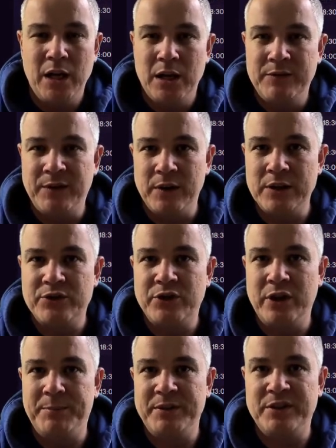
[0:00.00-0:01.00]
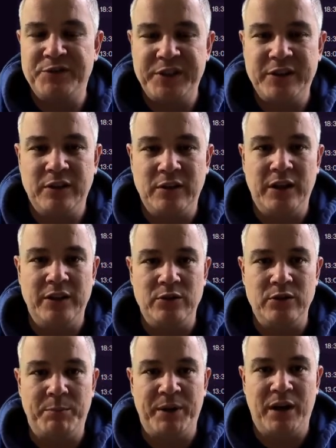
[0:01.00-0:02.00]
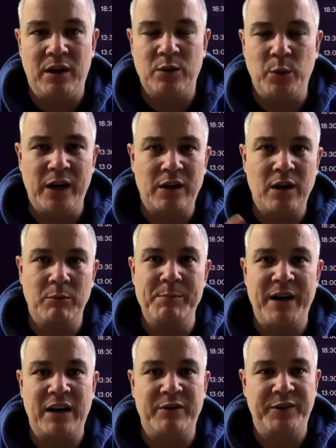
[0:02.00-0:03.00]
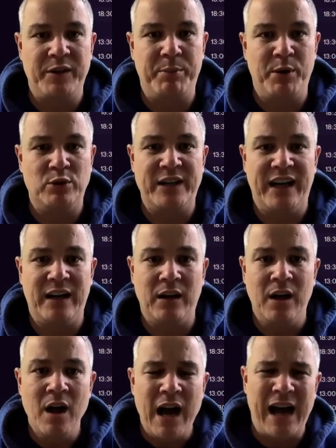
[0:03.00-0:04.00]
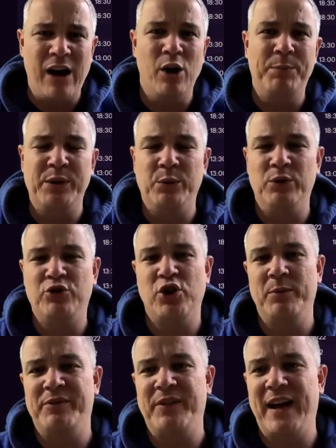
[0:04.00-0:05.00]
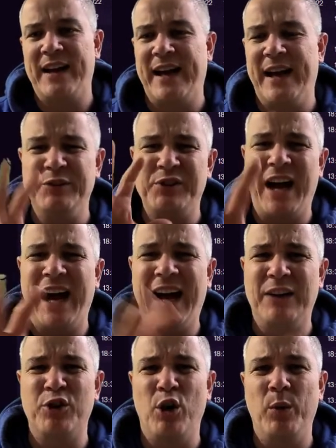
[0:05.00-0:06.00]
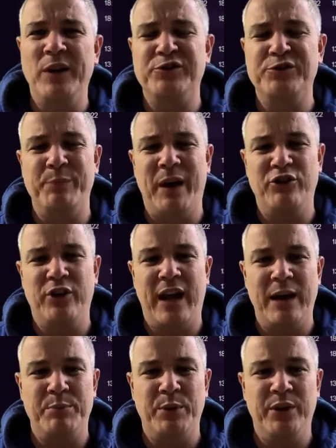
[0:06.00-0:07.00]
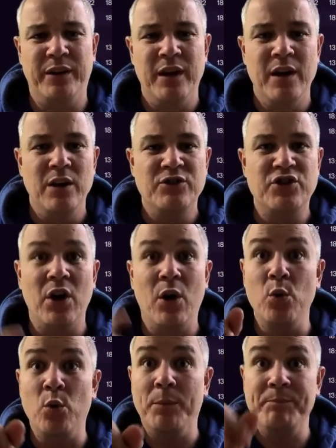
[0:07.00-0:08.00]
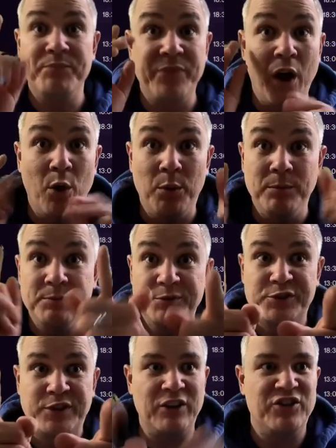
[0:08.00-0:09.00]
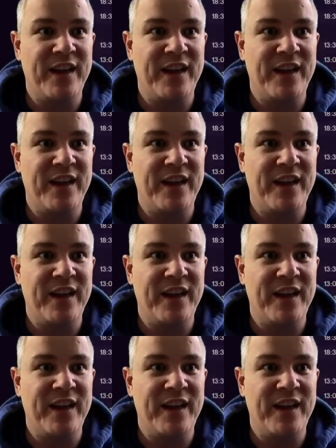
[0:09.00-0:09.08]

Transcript: for the trip to Signal Iduna Park. We are coming back for the Pokal. I hope you will join me for that, guys. As always, smash the like button to... Oh, no, scratch